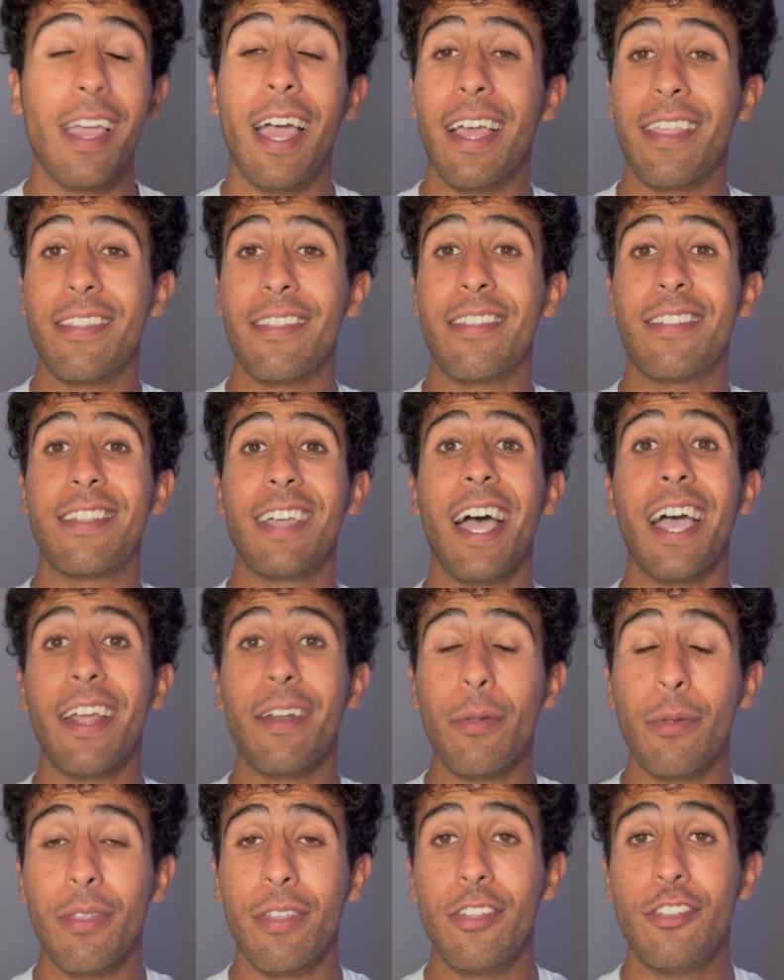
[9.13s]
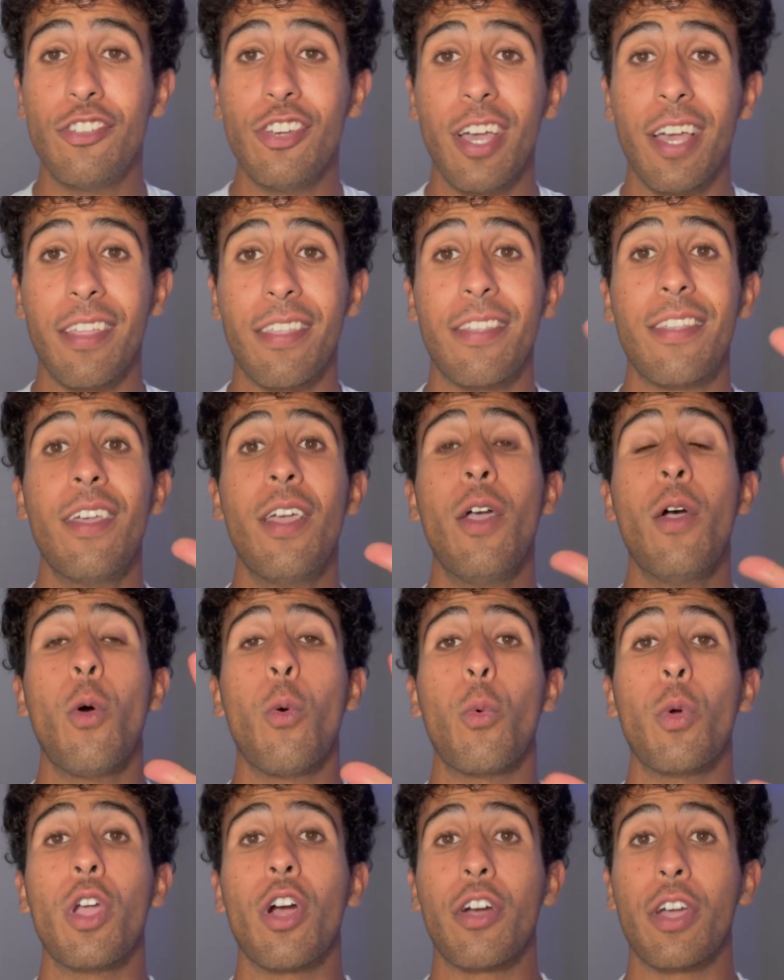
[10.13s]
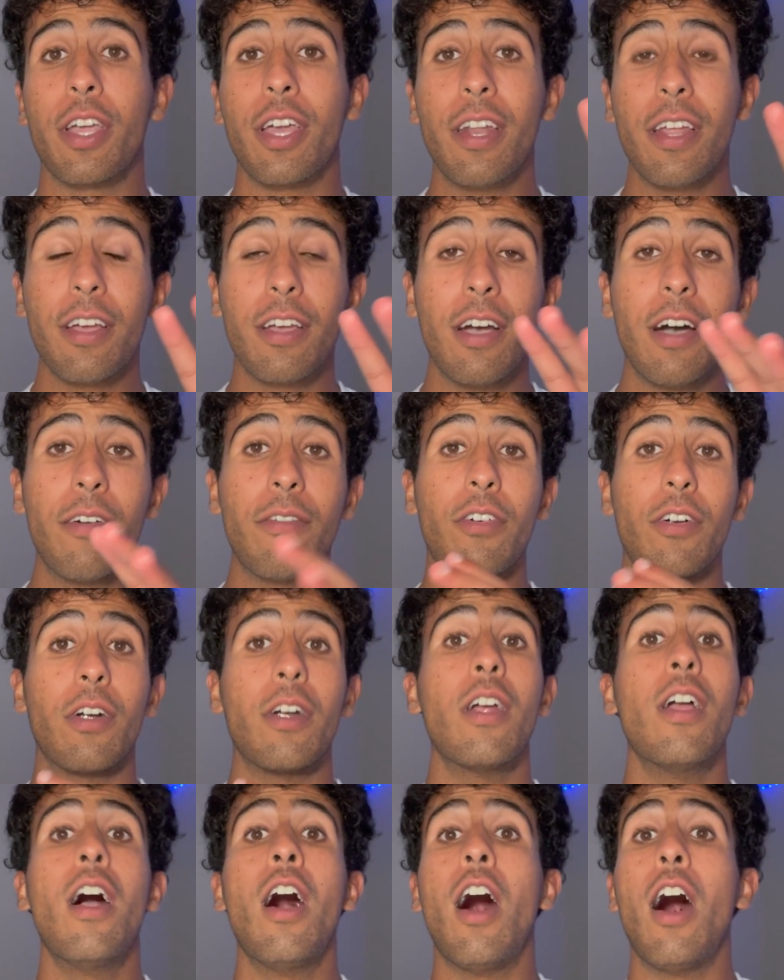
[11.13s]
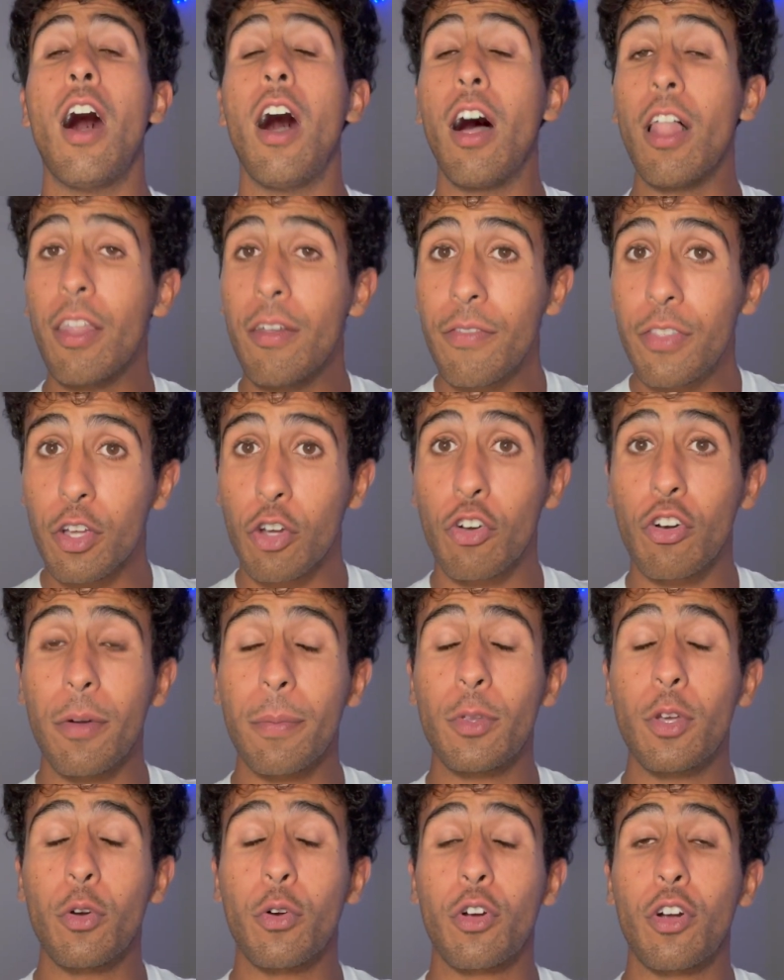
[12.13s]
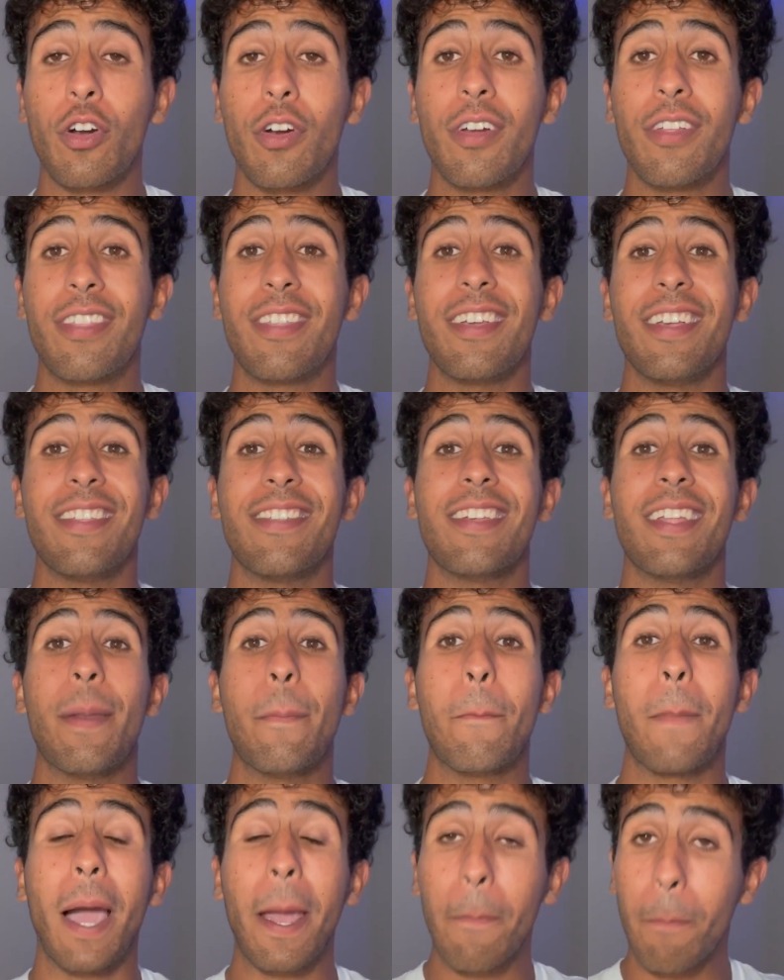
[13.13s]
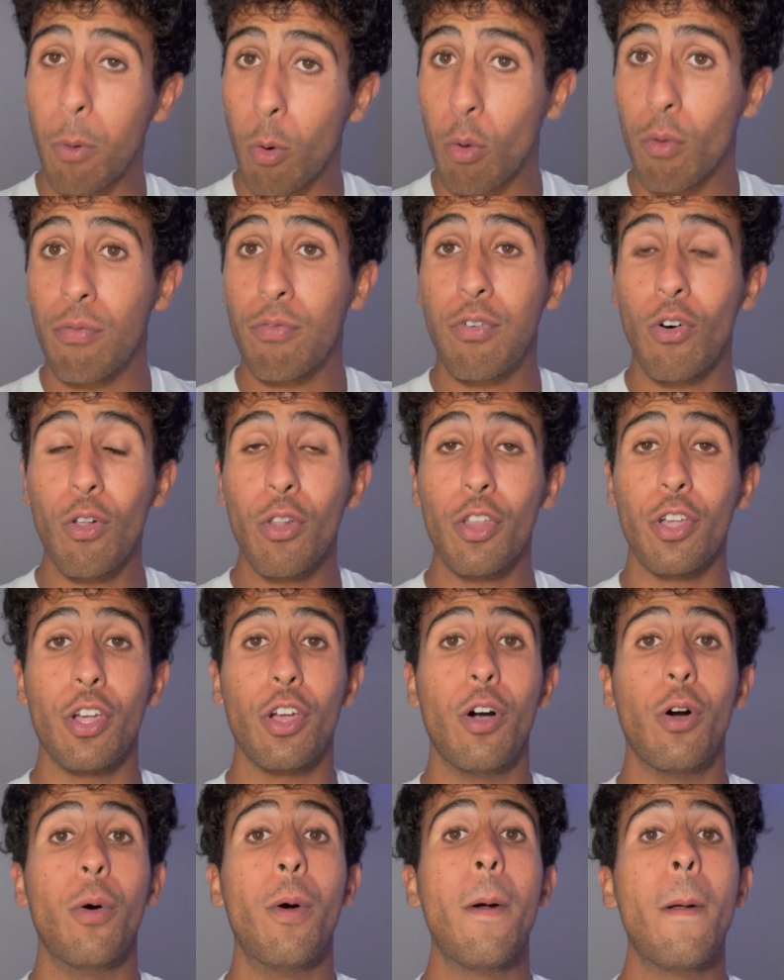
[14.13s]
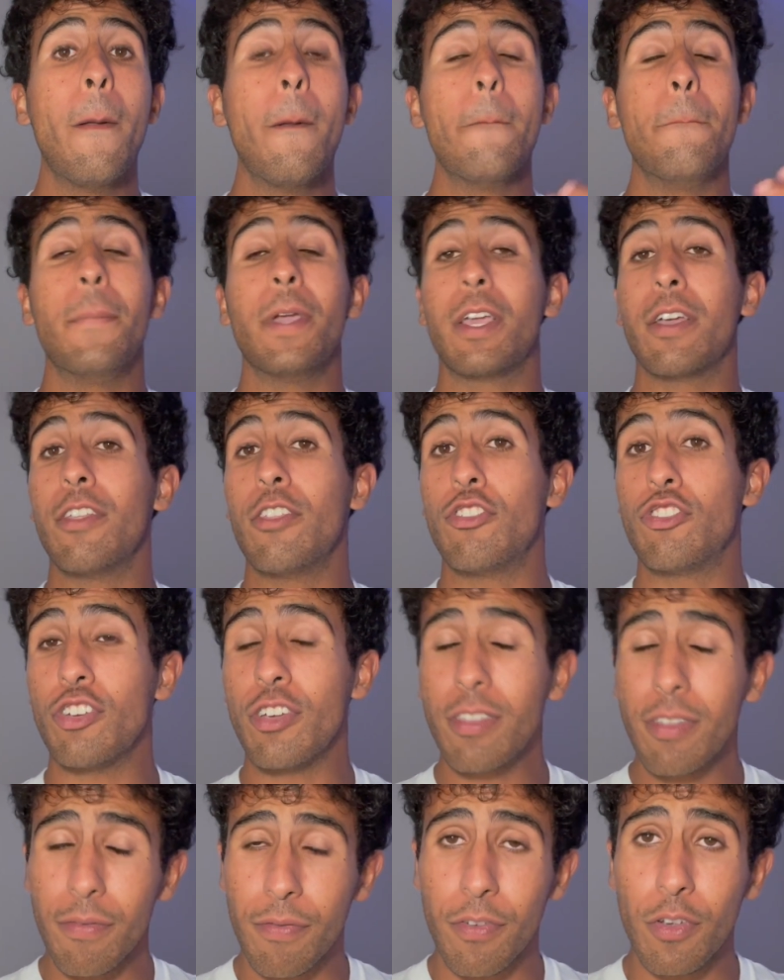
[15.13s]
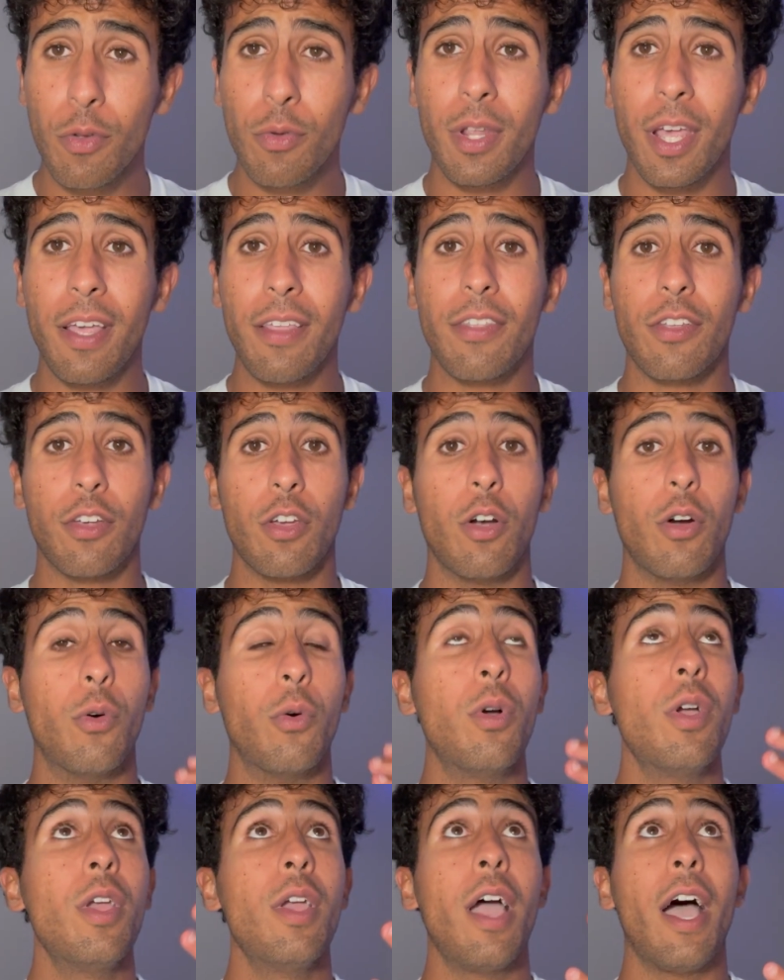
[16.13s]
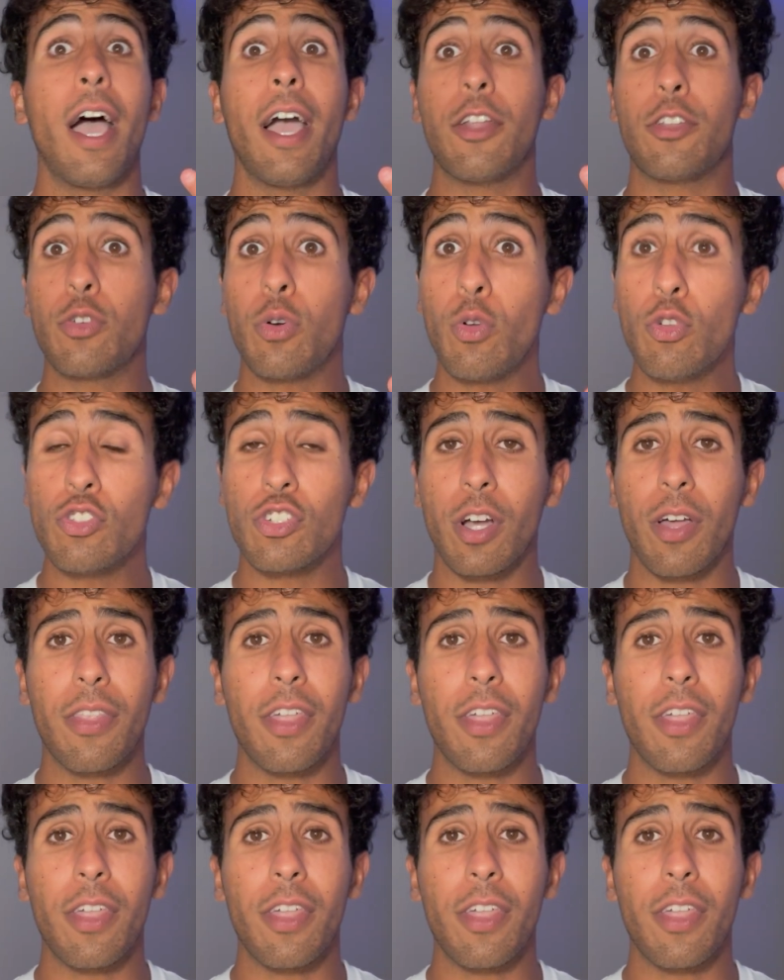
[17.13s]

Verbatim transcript: As this title suggests, we are going to cover all of the cryptocurrencies in my portfolio because just a few days ago, I told y'all